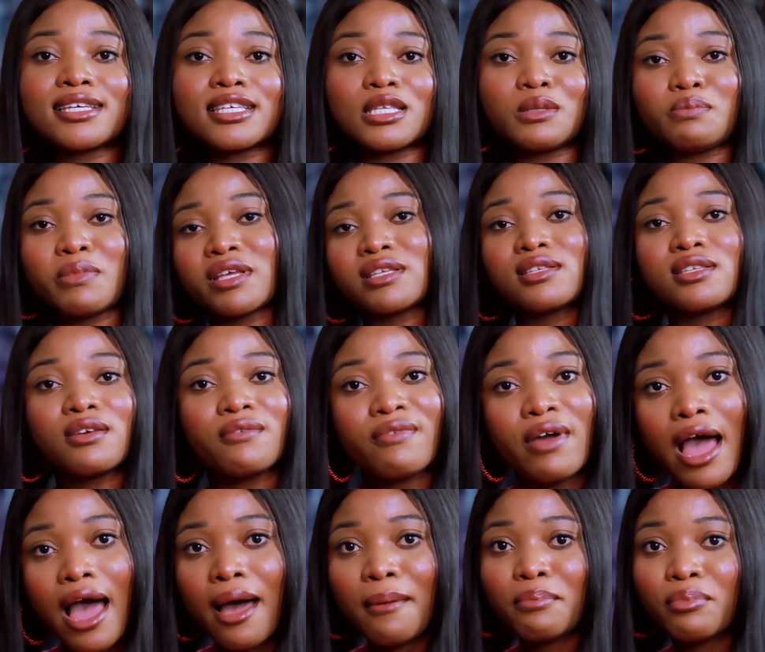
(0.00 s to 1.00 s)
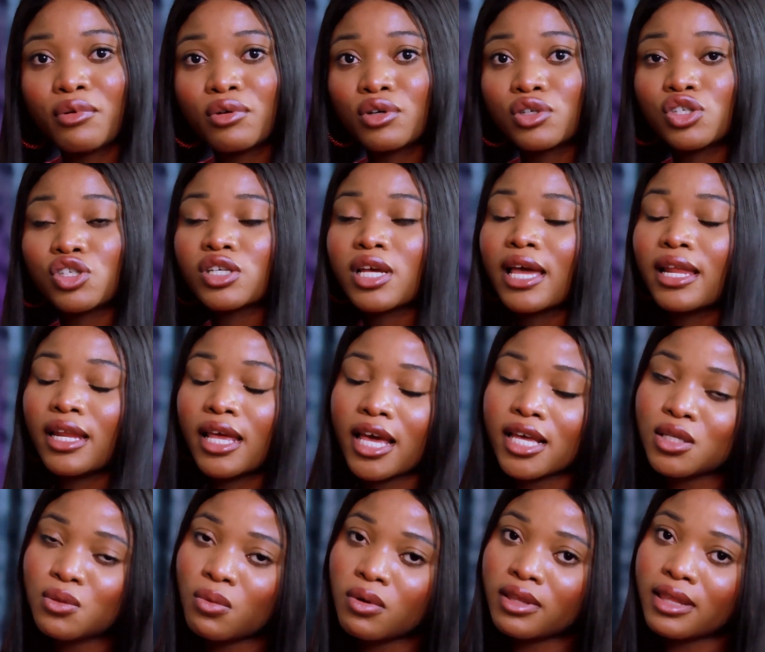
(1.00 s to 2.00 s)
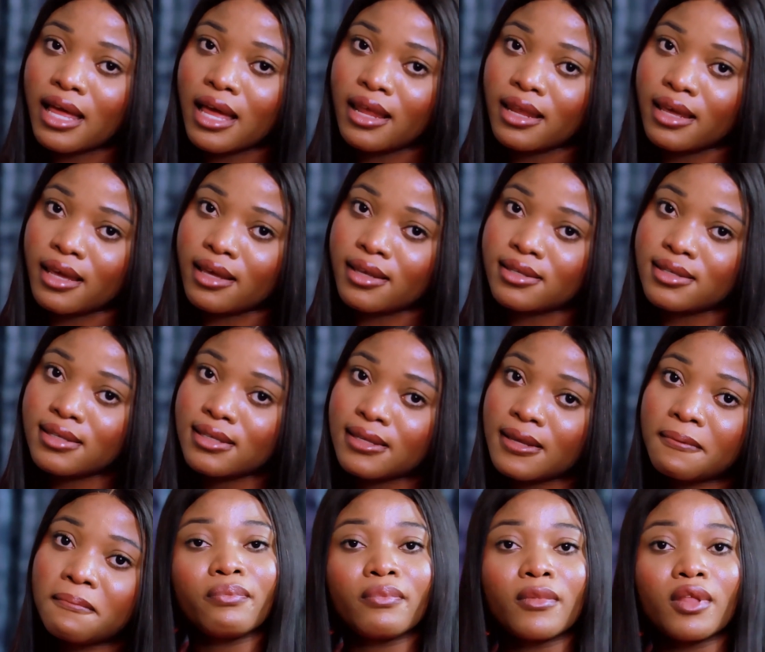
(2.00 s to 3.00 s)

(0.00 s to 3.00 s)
expensive approach, and guess what that is?